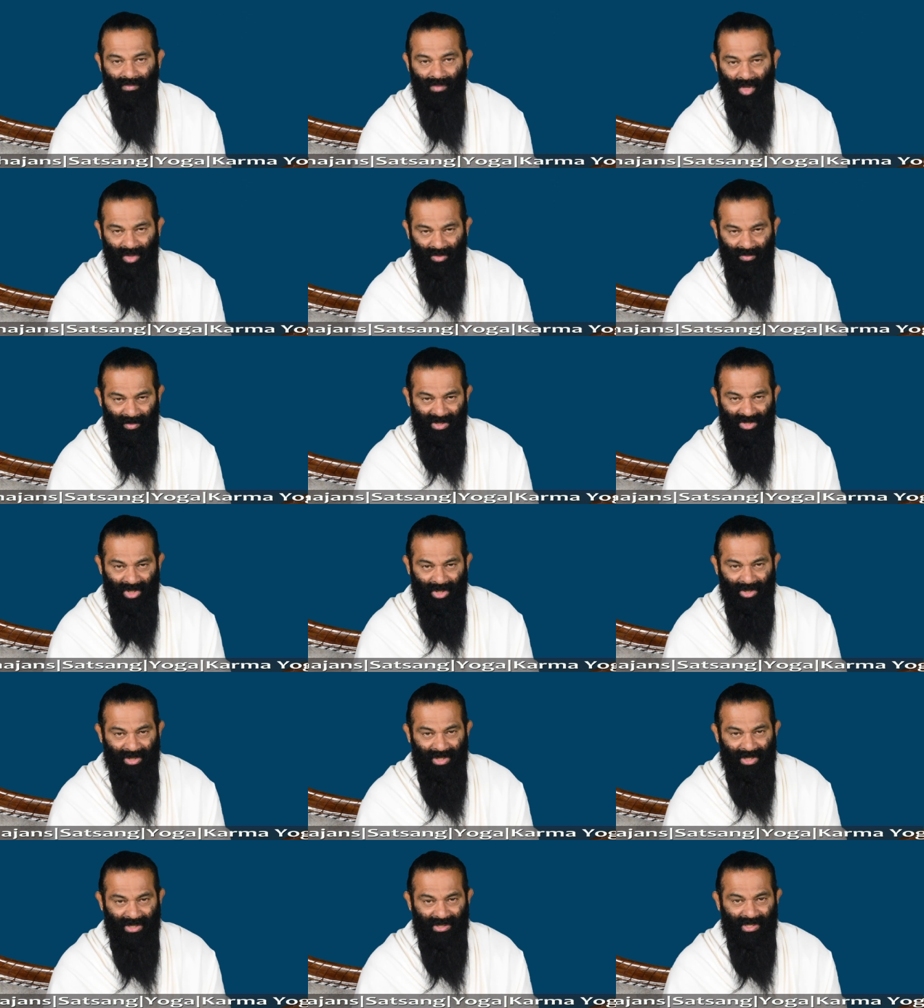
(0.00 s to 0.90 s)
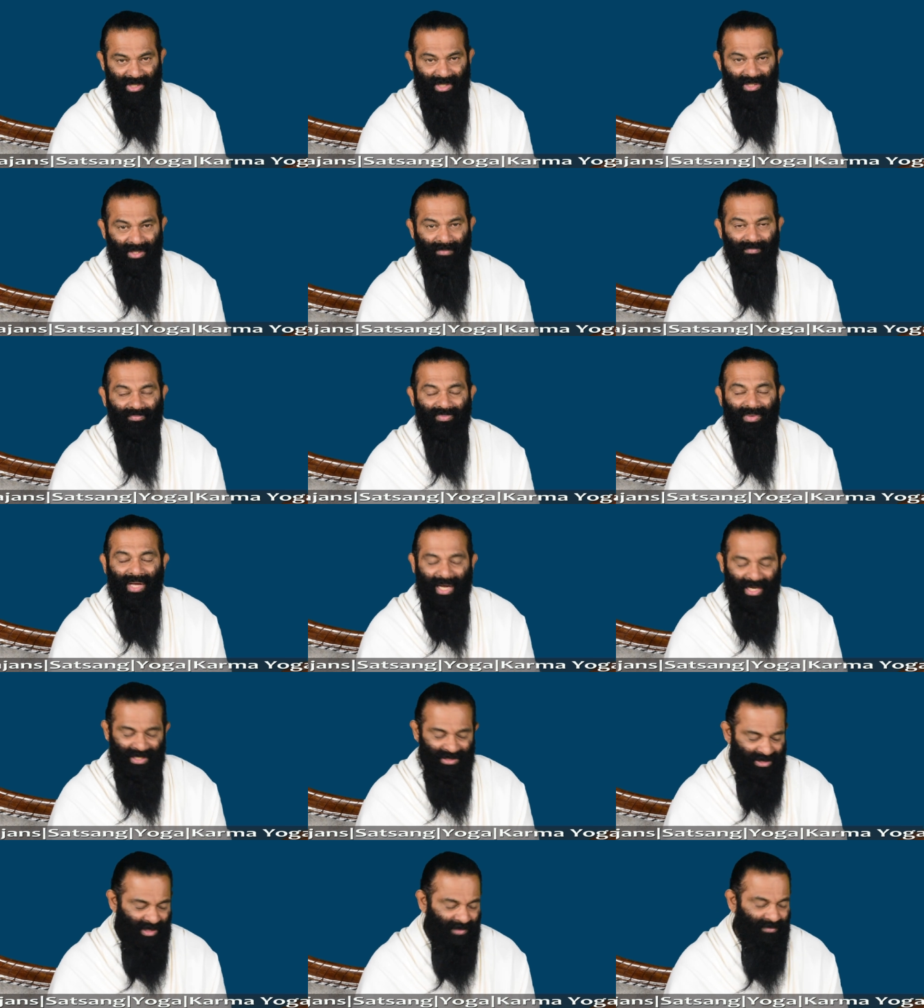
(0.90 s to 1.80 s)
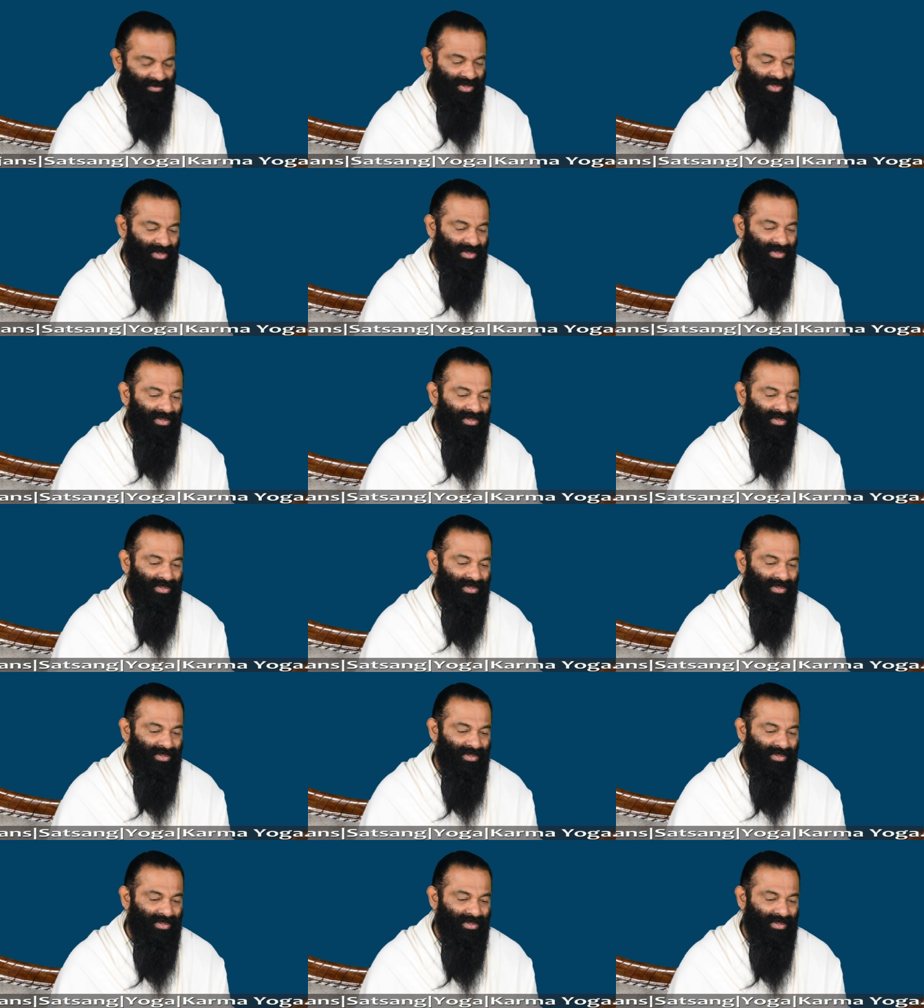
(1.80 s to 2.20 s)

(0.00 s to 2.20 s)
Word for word: On my 30th year, I jumped.